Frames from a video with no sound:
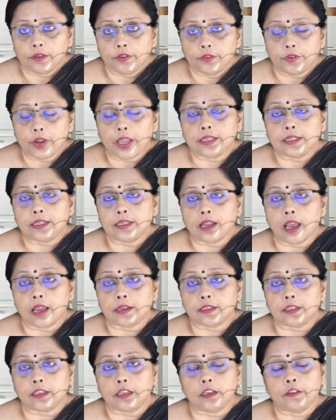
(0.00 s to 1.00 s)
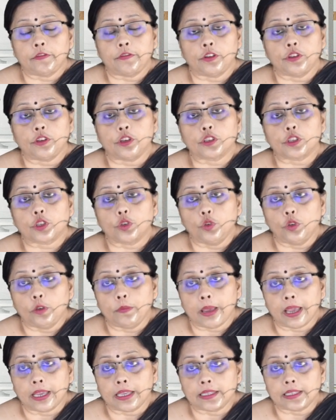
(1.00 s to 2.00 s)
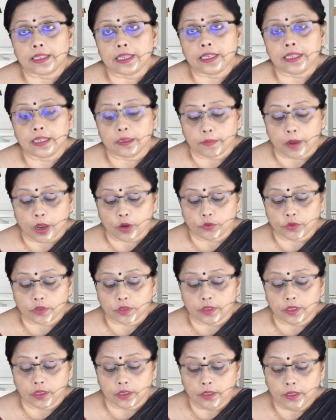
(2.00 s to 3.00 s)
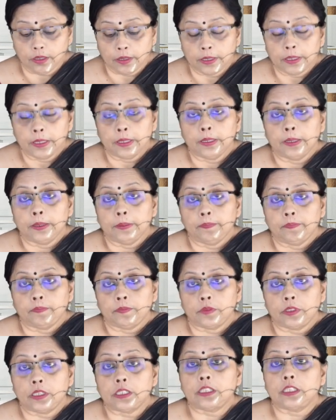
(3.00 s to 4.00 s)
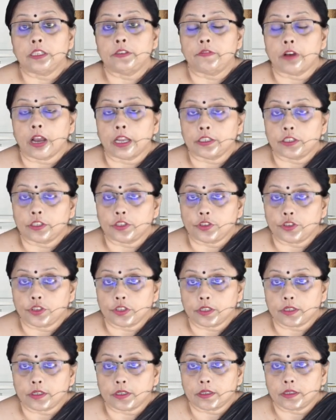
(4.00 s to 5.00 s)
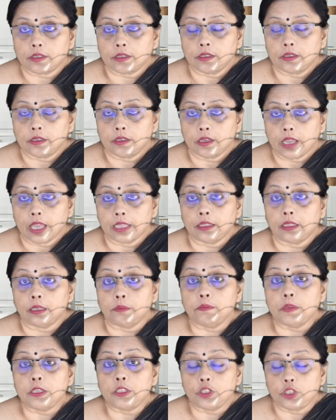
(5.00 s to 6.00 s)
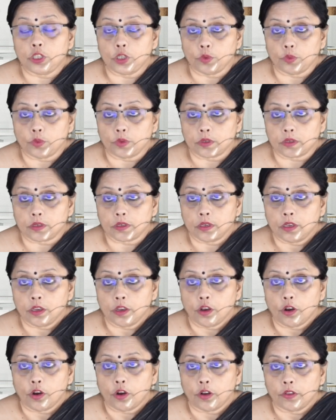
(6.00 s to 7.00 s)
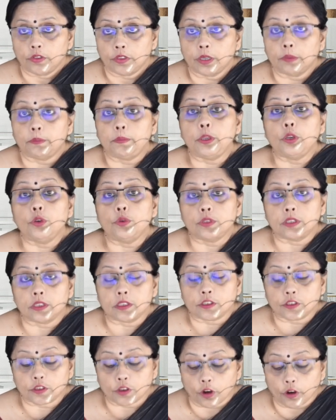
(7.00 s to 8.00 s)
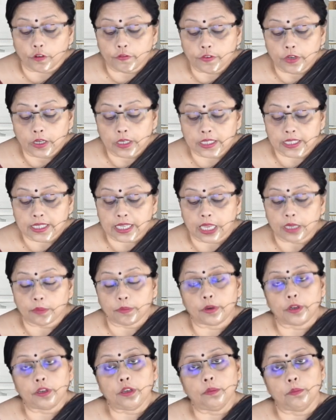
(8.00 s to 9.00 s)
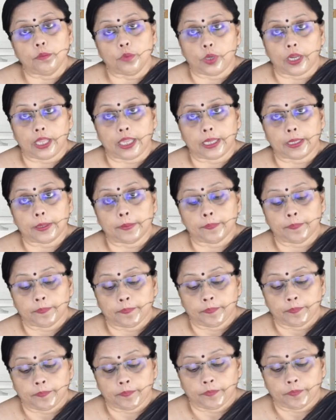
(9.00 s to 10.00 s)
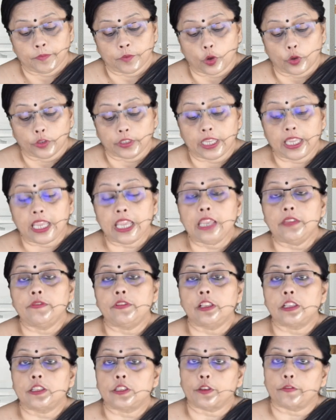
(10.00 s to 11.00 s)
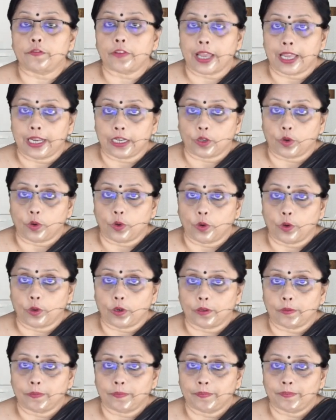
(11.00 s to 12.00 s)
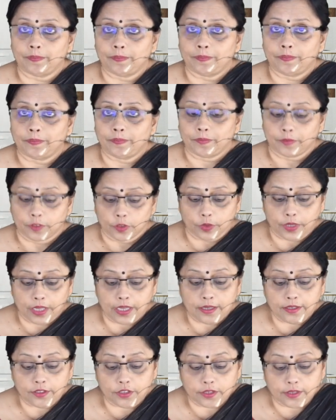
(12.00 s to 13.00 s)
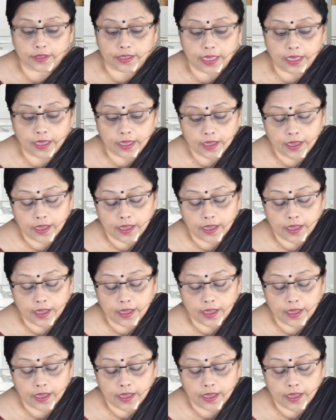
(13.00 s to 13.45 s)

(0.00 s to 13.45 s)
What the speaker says: Write an article for your school magazine about the disadvantages and the misuse, the abuses of cyberbullying or the evils of alcohol. Okay, just see